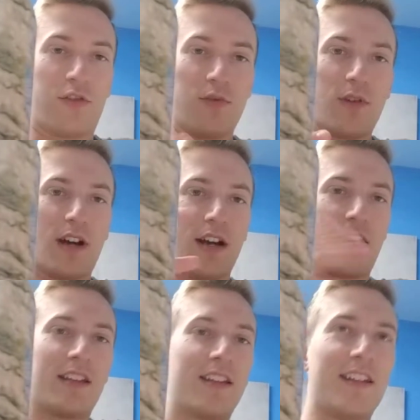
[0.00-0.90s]
to
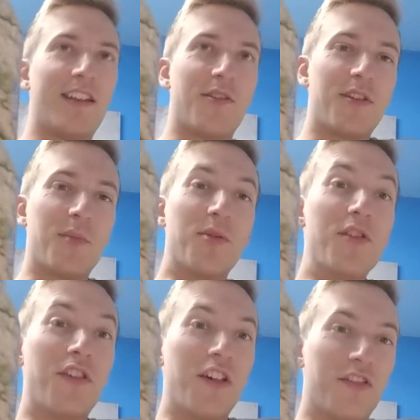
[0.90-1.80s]
the
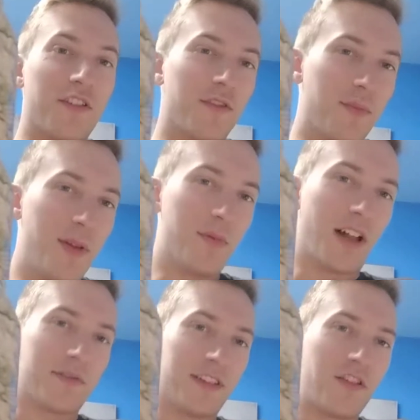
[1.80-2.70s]
appreciation of the people
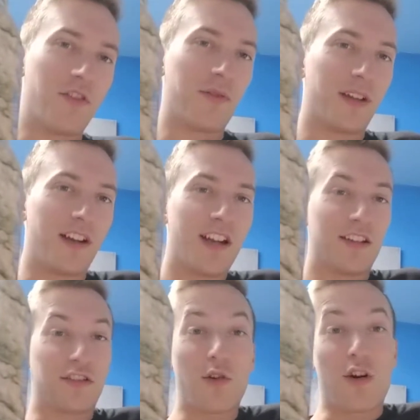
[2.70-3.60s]
after they showed their
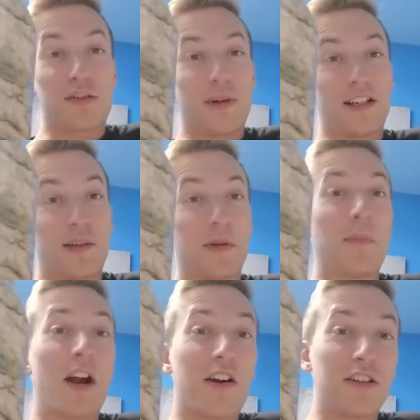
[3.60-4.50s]
discourse by dumping
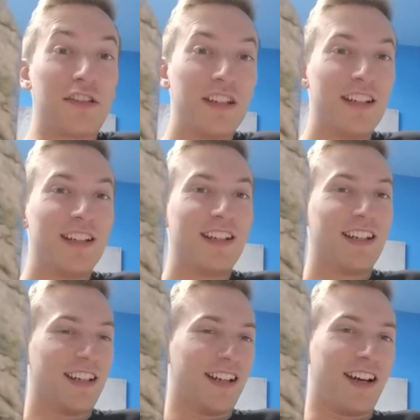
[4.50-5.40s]
barrels
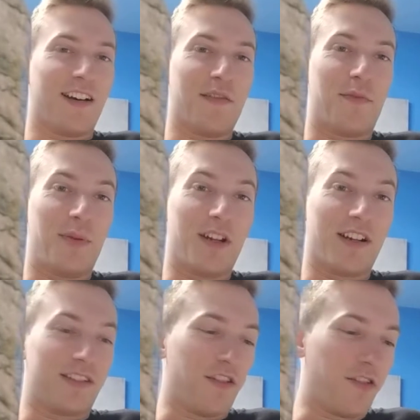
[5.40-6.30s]
of
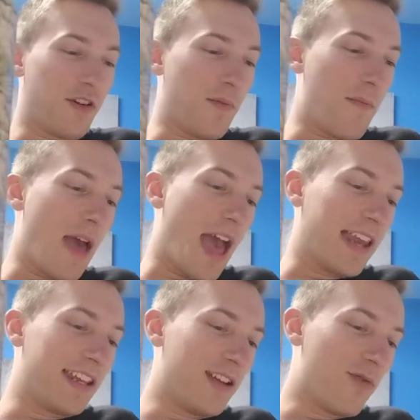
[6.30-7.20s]
beer to show how
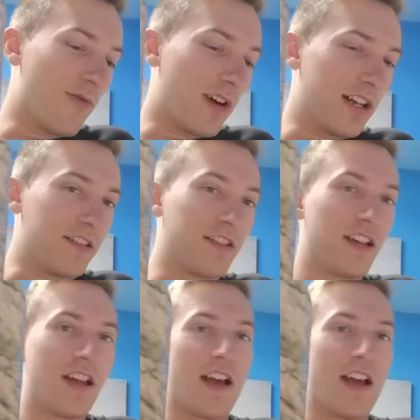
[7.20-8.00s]
bad it was.